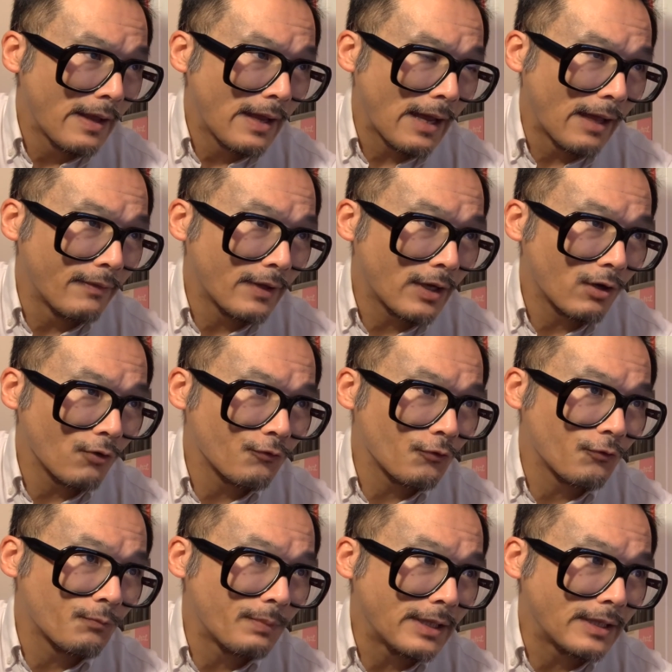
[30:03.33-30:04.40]
And then also
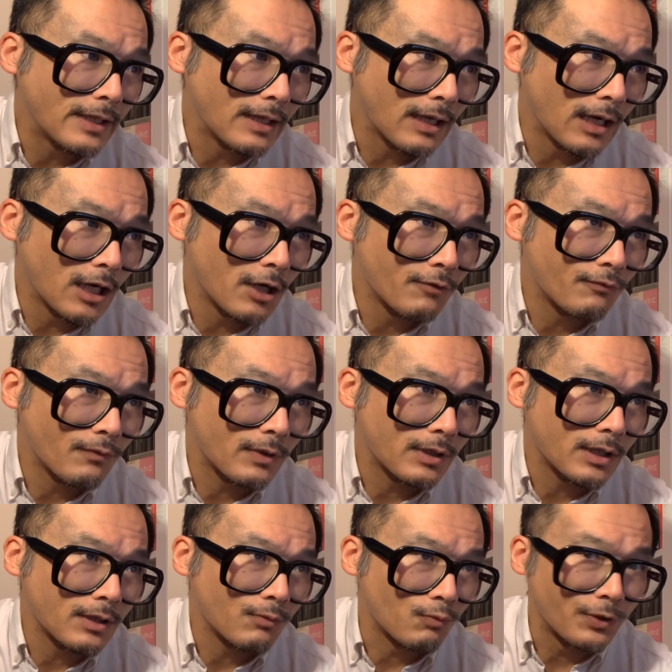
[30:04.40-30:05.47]
speaking of
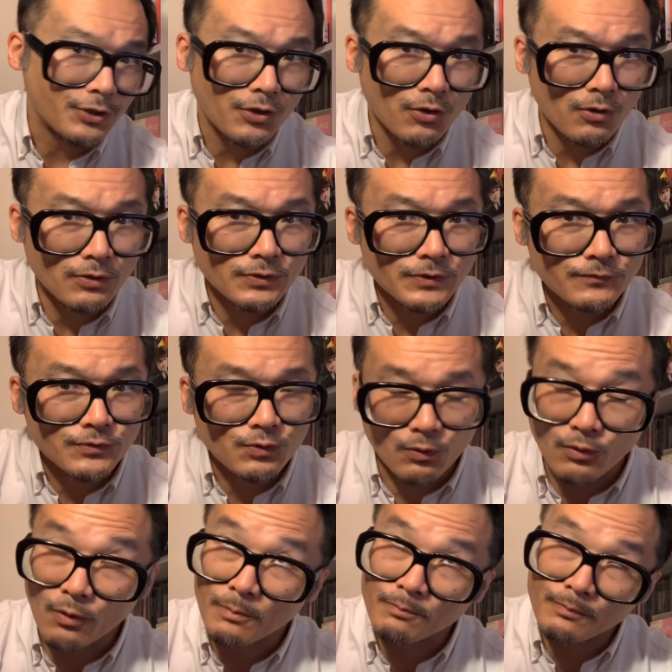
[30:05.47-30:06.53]
returns of sort,
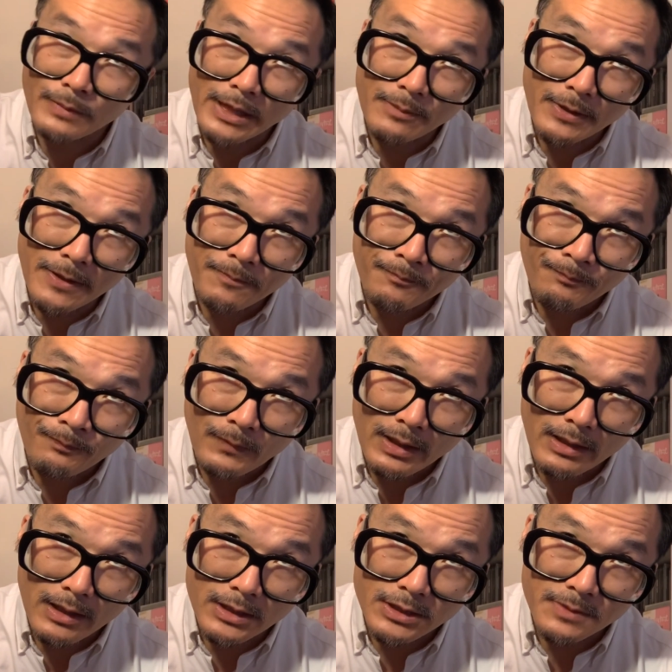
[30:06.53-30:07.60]
or maybe
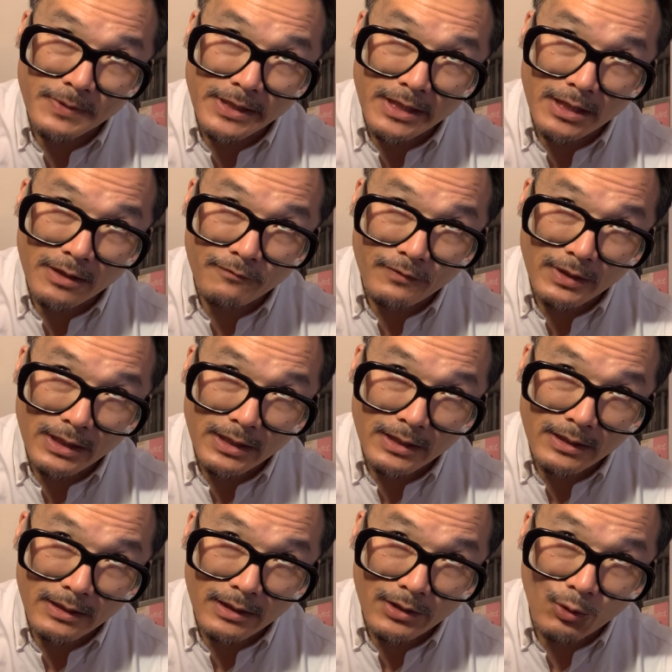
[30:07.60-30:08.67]
speaking of
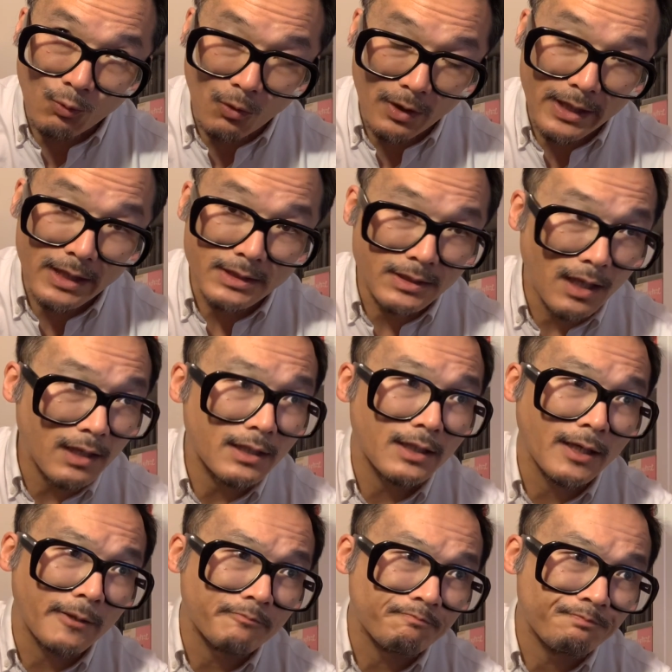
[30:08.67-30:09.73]
the work
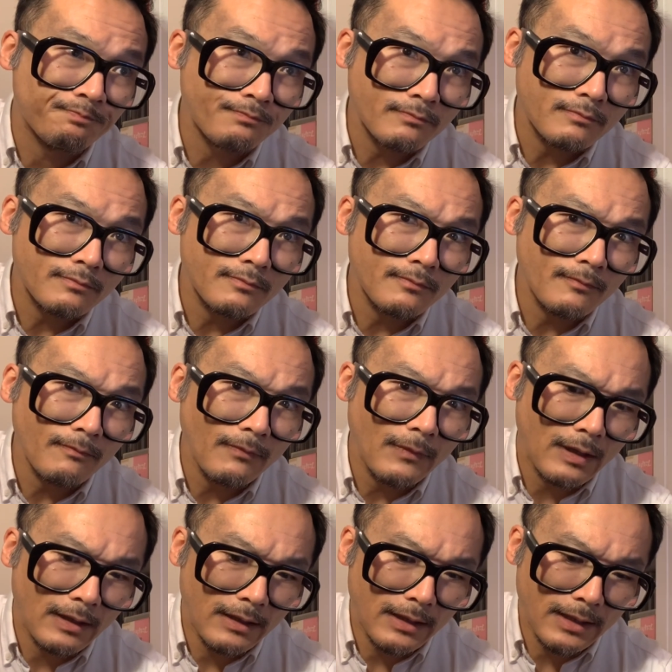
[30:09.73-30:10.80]
Exotica.
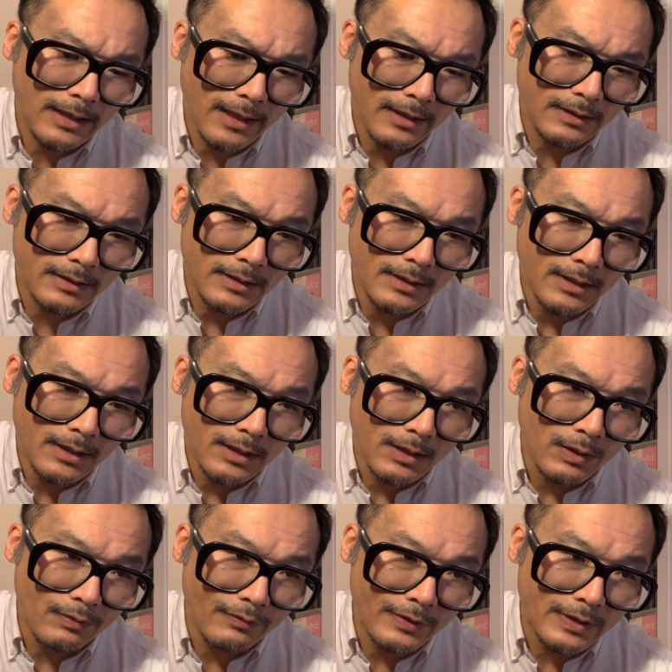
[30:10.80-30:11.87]
Again,
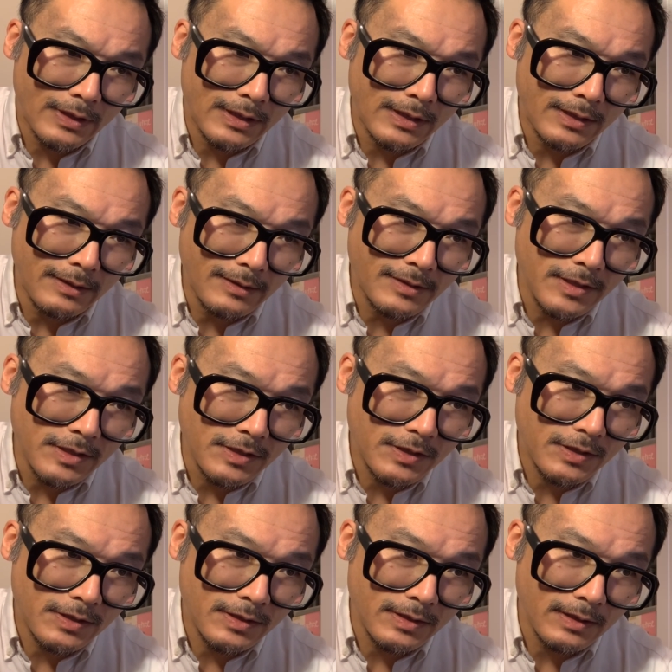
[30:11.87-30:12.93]
this
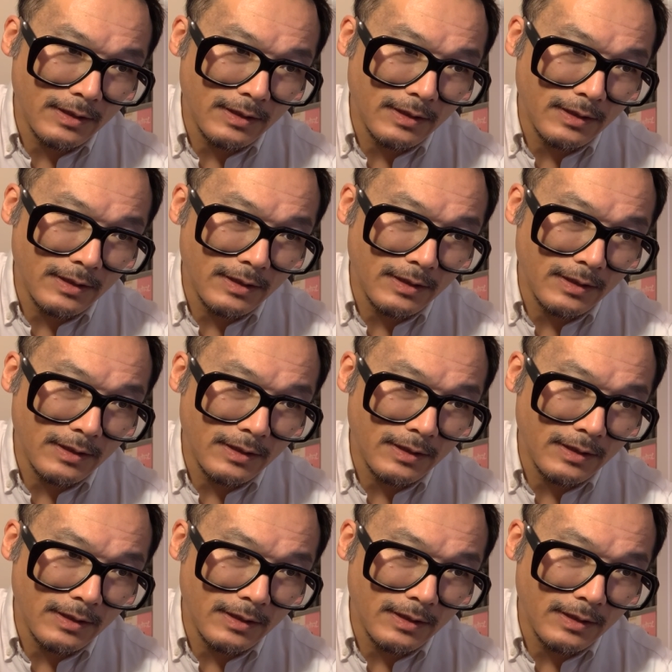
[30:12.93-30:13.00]
is